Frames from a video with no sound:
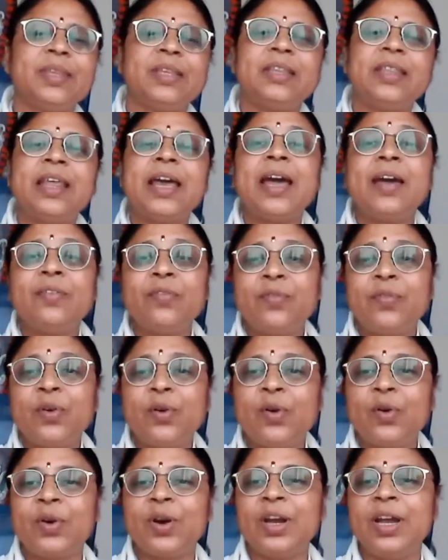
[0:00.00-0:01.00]

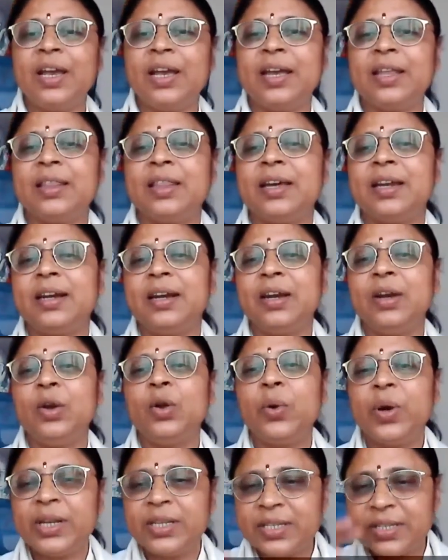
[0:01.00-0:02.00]
Therefore, the
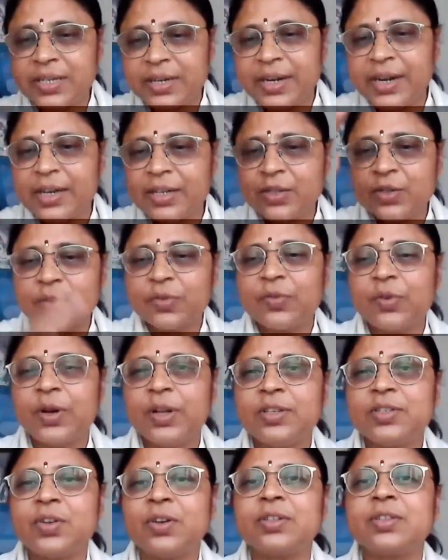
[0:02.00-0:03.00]
lowest rates of all
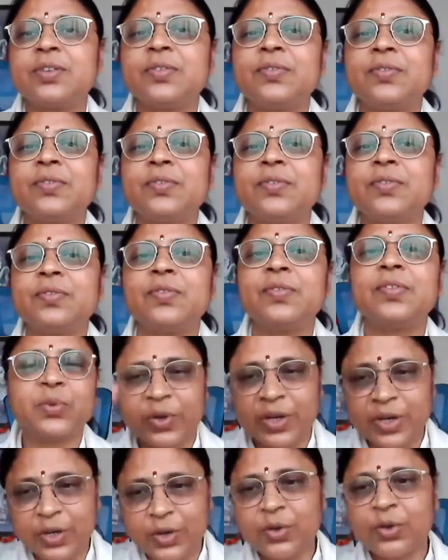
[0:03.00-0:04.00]
sorts of
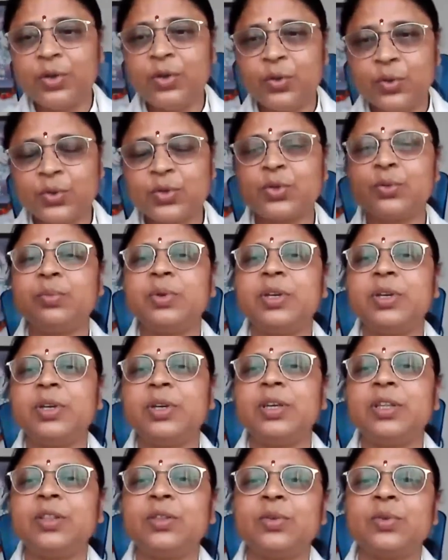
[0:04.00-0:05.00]
crimes were used to
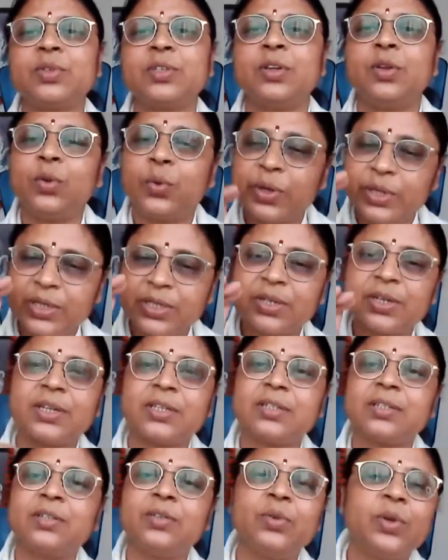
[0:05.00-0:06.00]
be in those lowest
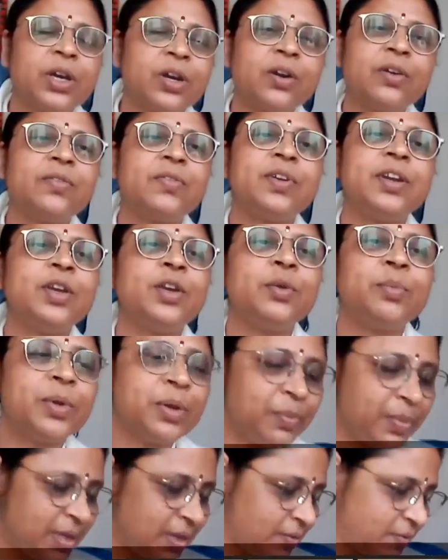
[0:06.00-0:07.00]
rates. You cannot free
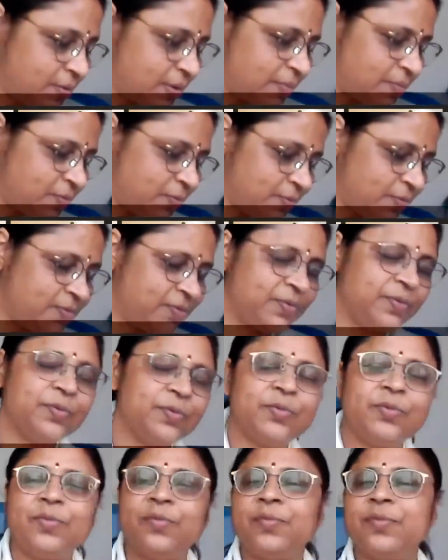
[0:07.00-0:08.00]
human being from
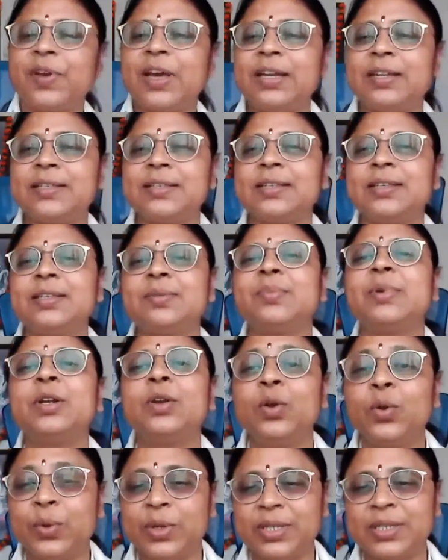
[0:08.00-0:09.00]
fallacies, but
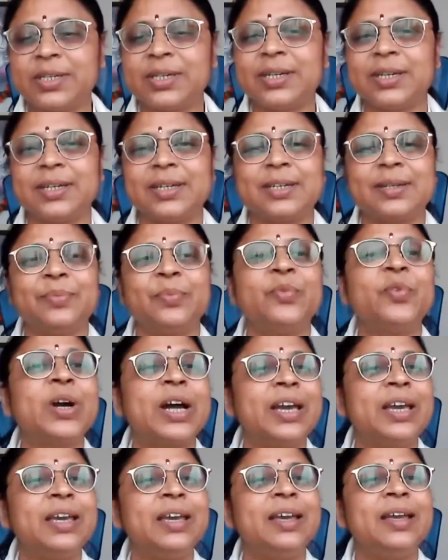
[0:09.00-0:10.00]
lowest rate.
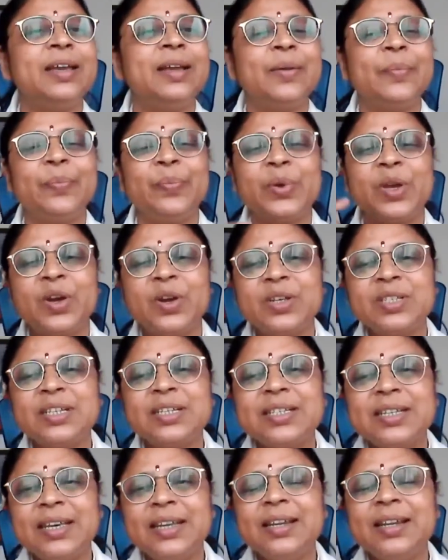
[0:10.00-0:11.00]
Why? Because
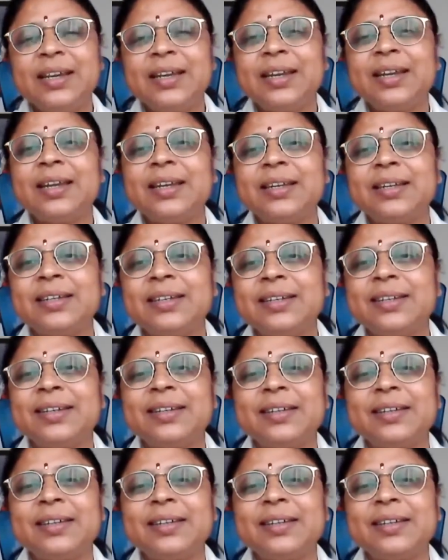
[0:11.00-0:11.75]
it's ingrained.